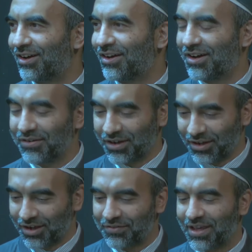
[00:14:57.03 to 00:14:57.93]
of,
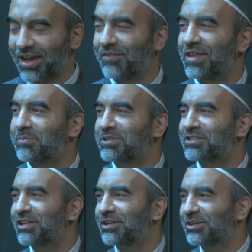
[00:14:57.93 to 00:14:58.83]
of, that, of that
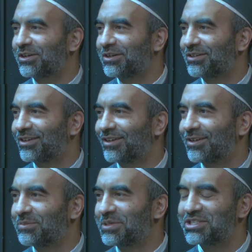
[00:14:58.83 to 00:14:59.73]
particular
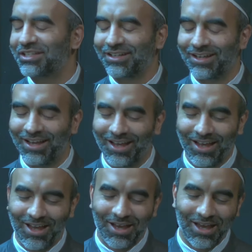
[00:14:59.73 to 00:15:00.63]
mission.
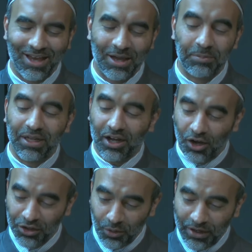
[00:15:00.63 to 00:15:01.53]
Uh, but
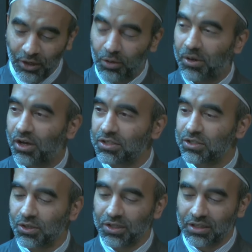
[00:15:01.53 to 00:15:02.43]
on the way home
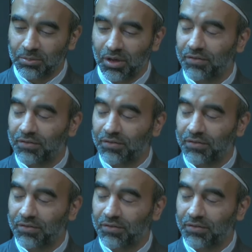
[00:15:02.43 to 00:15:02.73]
also that the Prophet